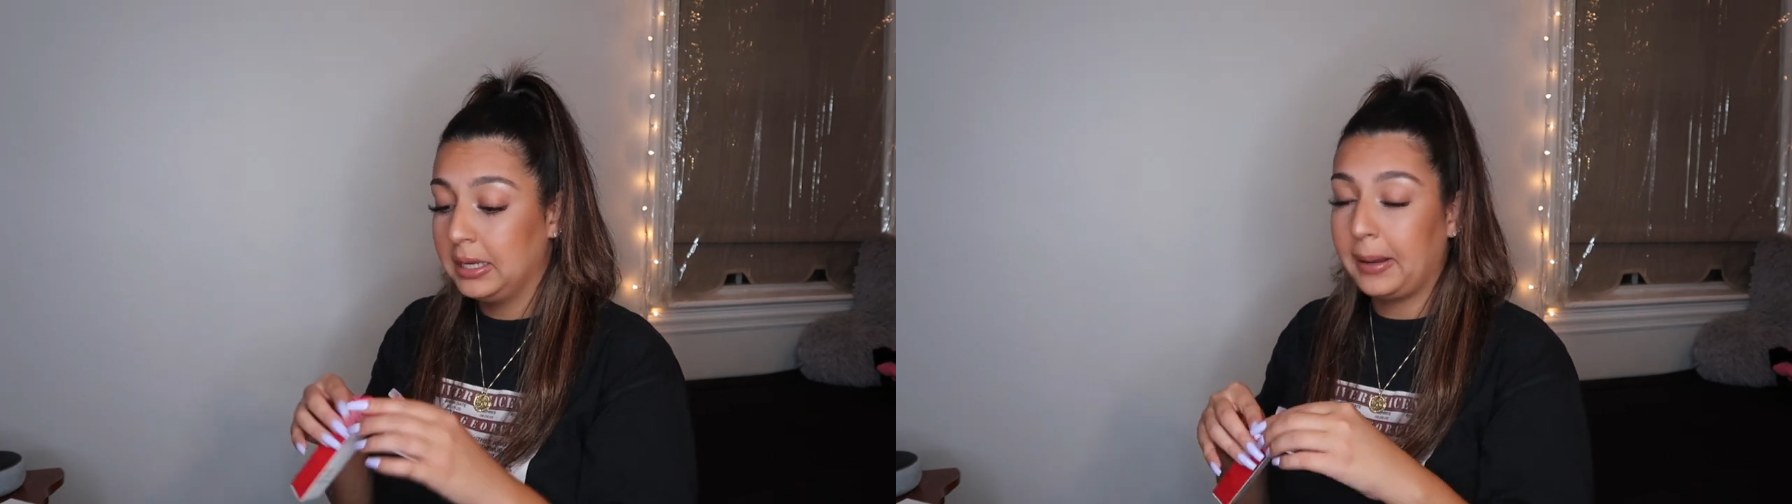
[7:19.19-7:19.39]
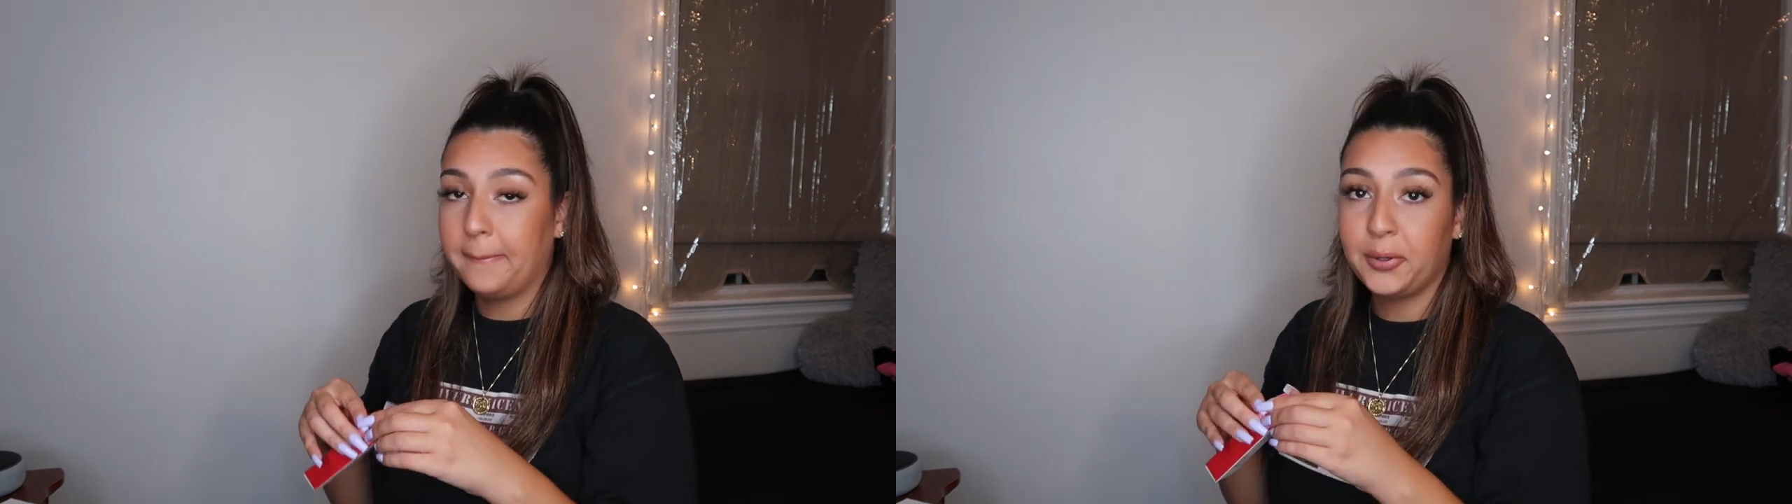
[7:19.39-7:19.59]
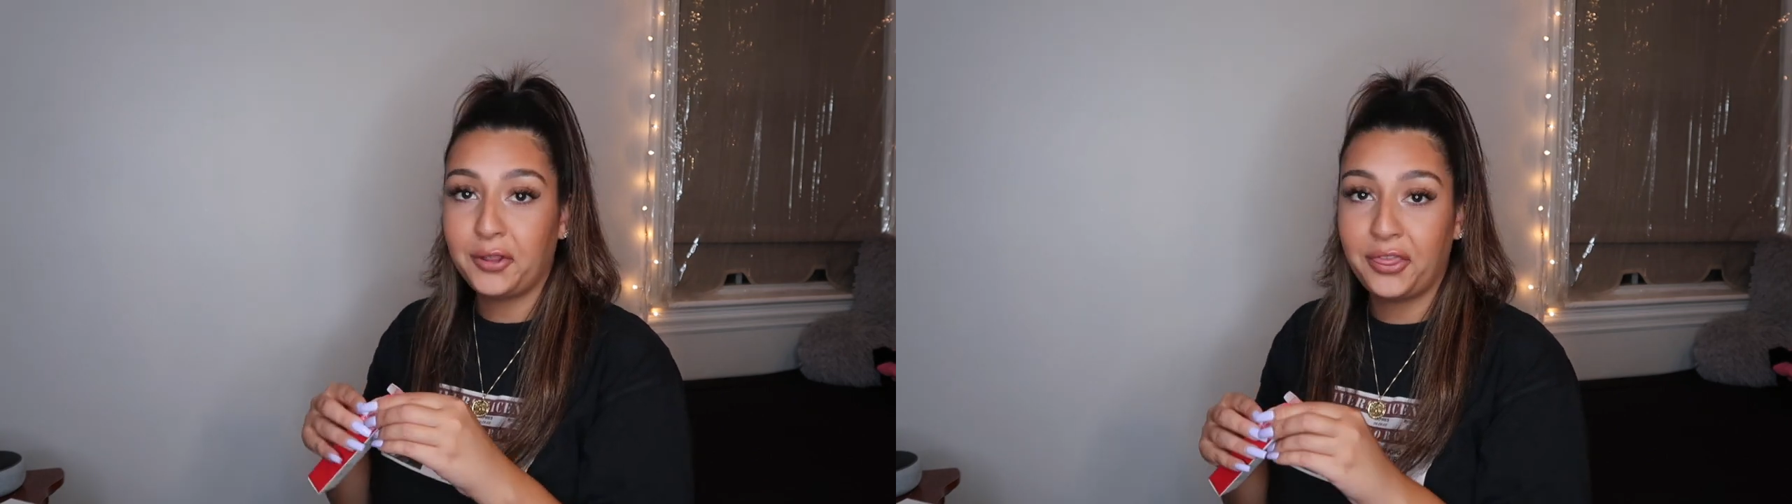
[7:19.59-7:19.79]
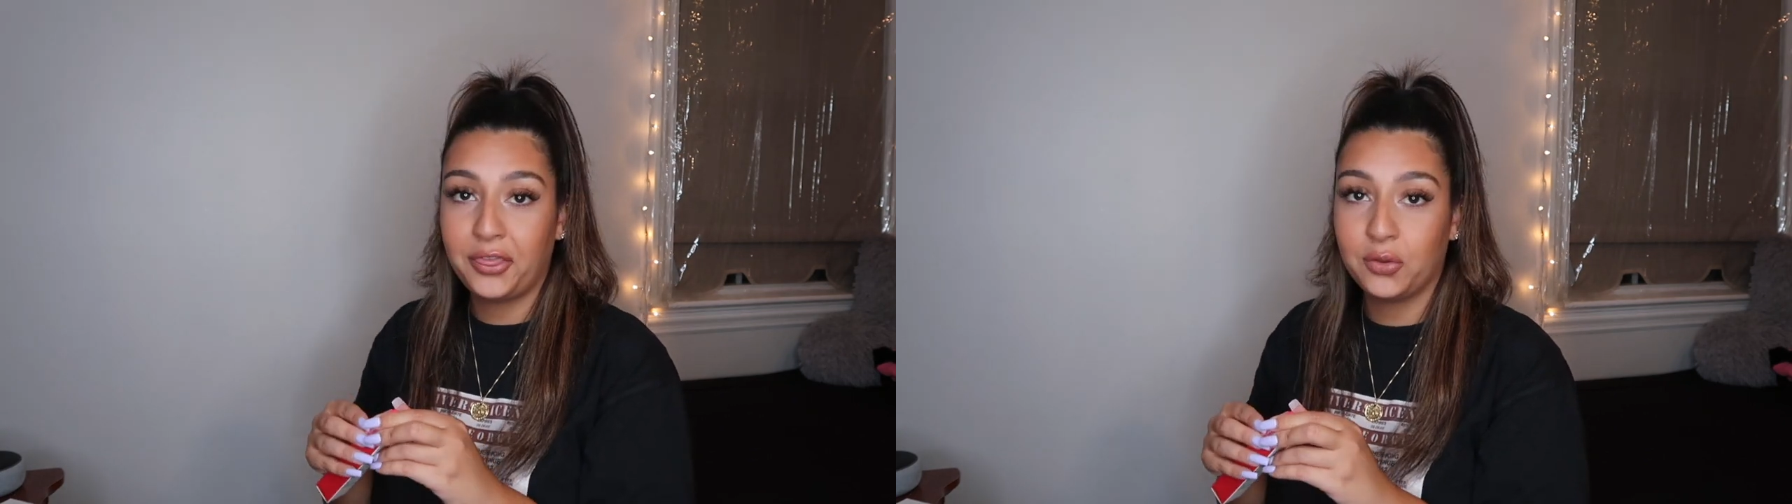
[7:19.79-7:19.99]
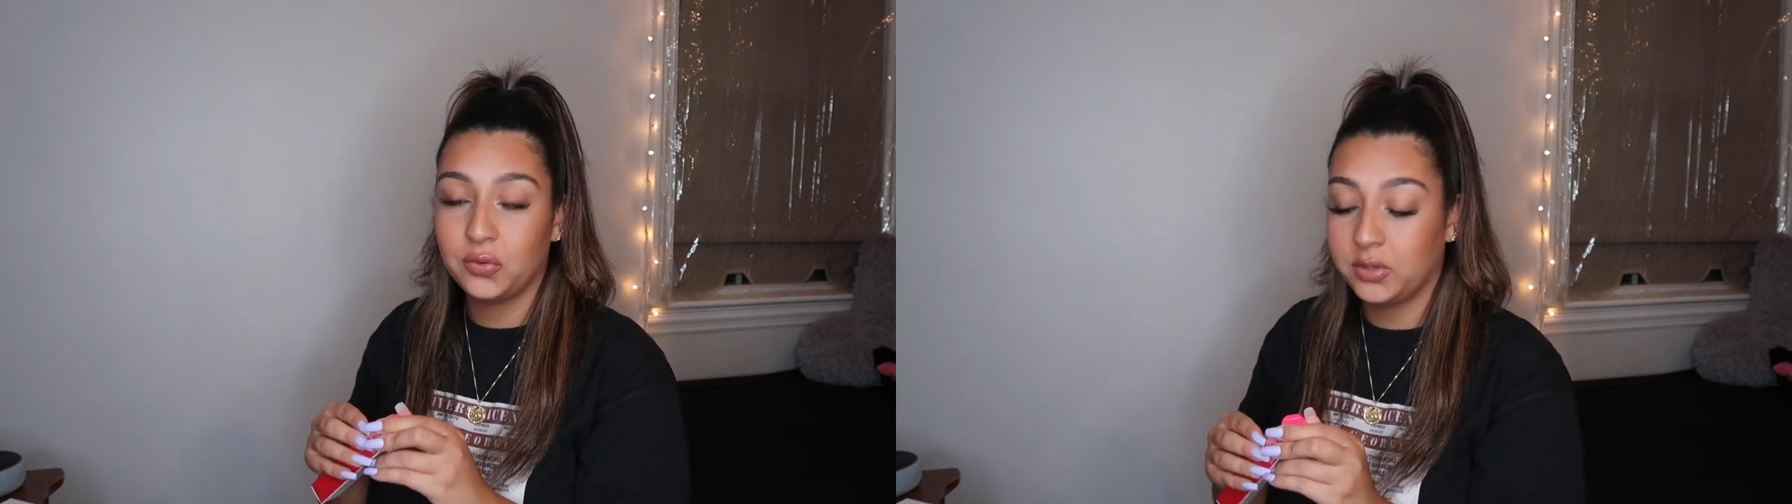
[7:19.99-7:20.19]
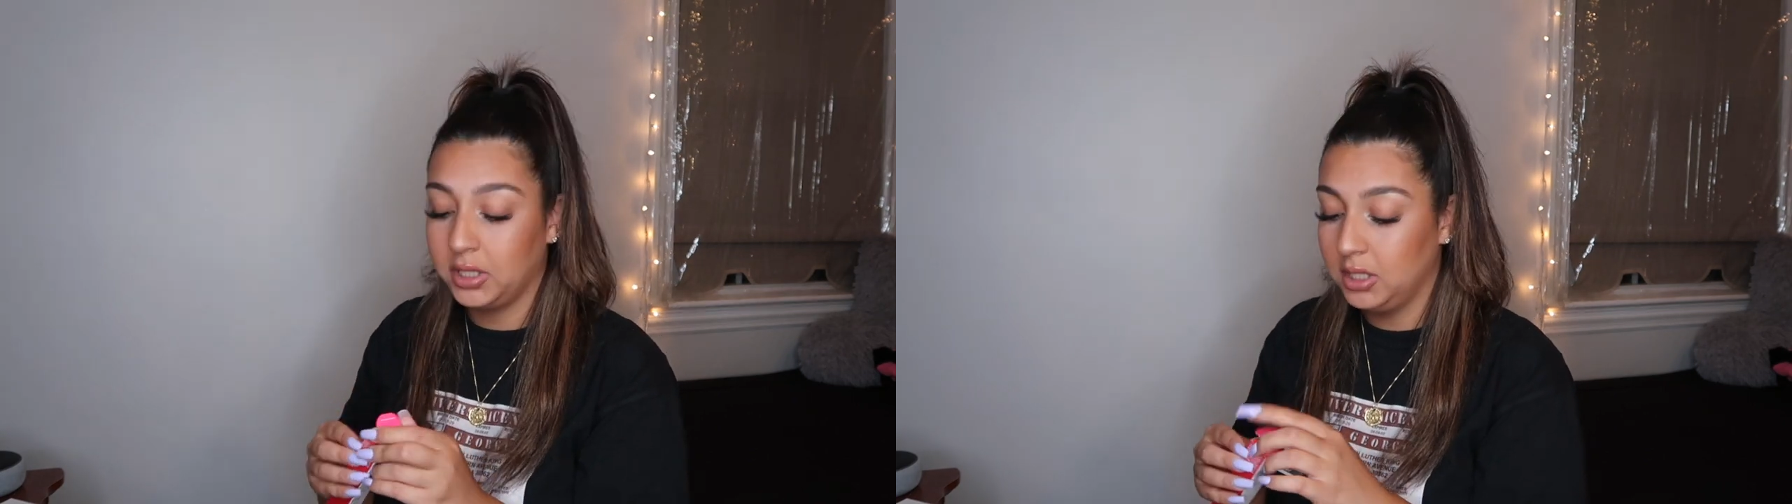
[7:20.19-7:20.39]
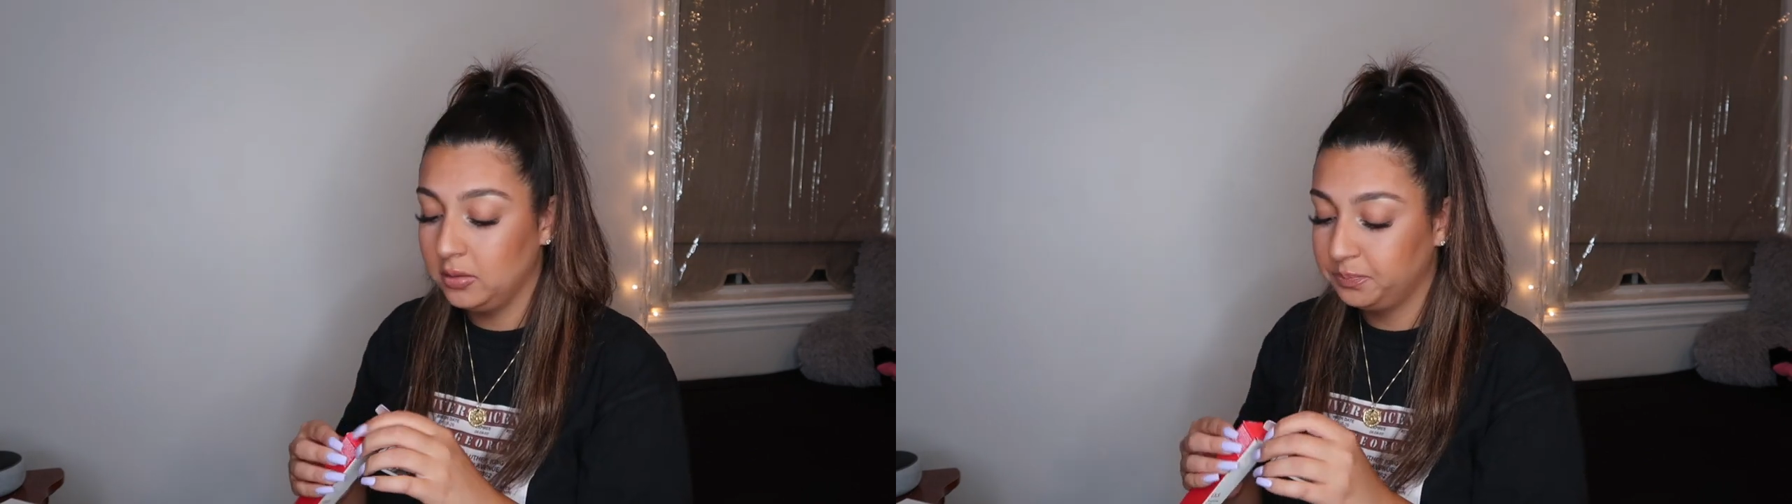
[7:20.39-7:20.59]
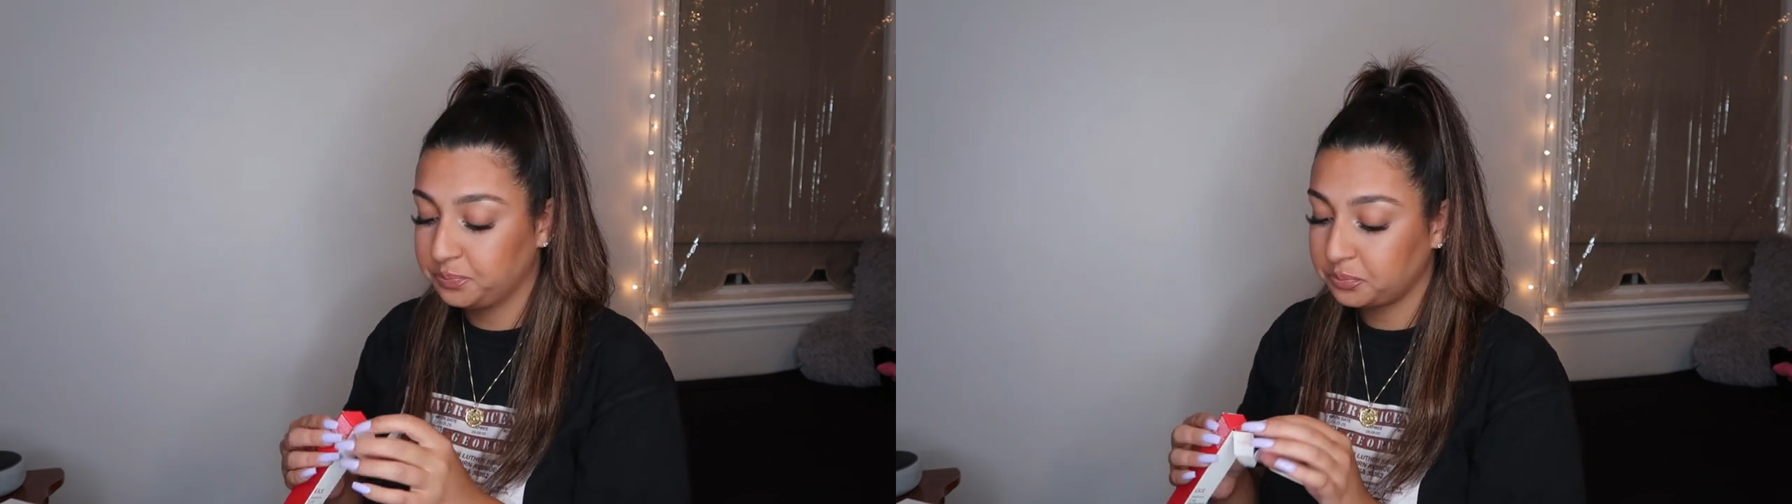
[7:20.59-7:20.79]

number 3.